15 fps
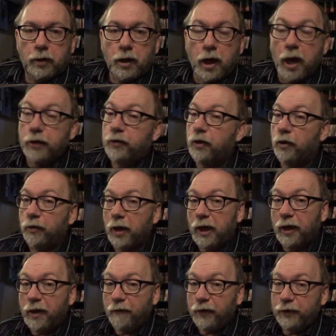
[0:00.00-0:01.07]
I don't. I
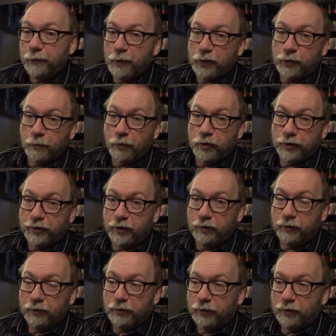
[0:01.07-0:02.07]
love Inspector Morse though.